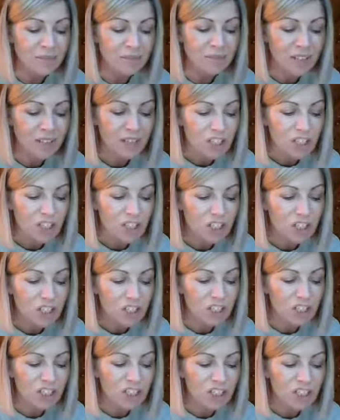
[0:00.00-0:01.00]
She is
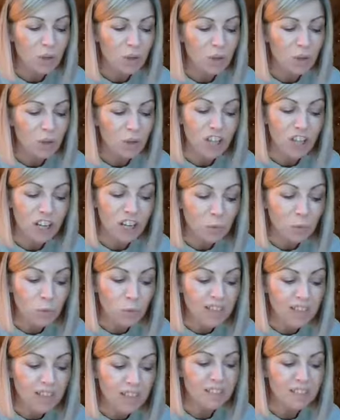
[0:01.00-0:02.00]
so genuine,
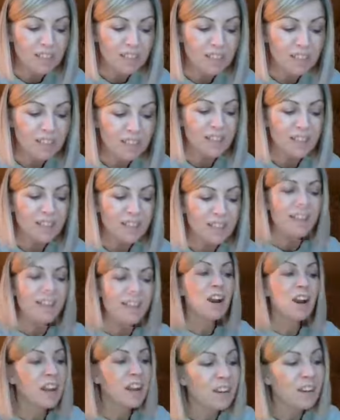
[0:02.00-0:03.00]
caring,
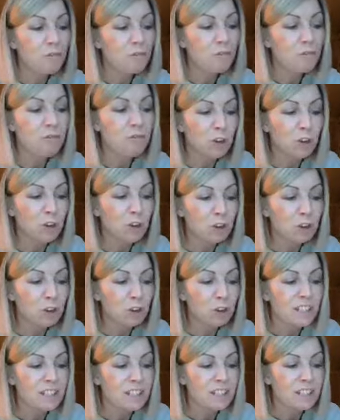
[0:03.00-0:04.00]
fun,
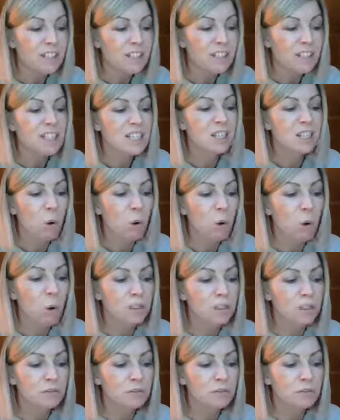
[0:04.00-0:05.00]
supportive,
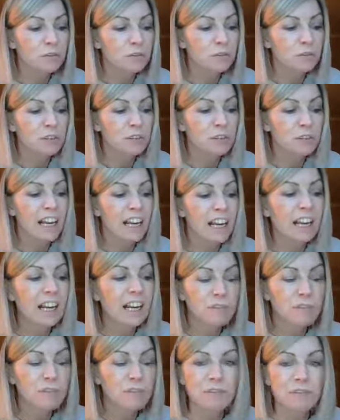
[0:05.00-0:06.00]
inclusive.
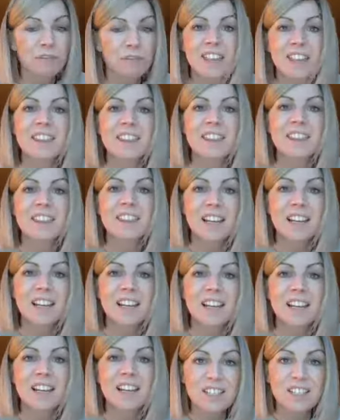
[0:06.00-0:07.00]
The list goes
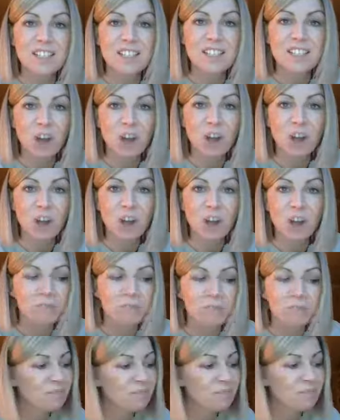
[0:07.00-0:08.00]
on.
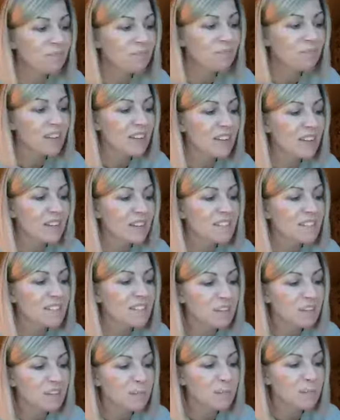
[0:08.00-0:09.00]
Since I've
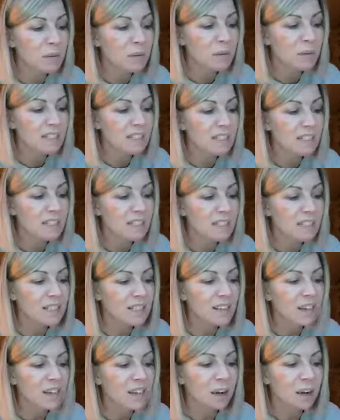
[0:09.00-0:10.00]
met Amanda, my
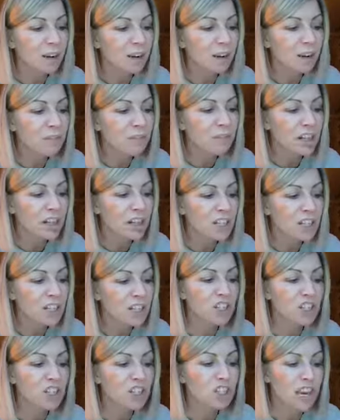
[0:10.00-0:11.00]
life has
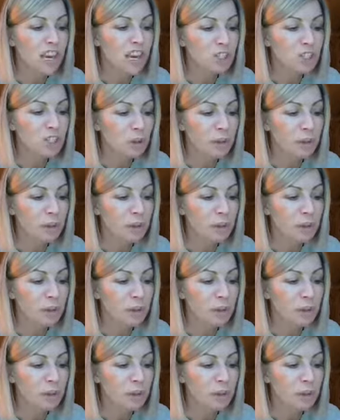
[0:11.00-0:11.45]
changed for the better.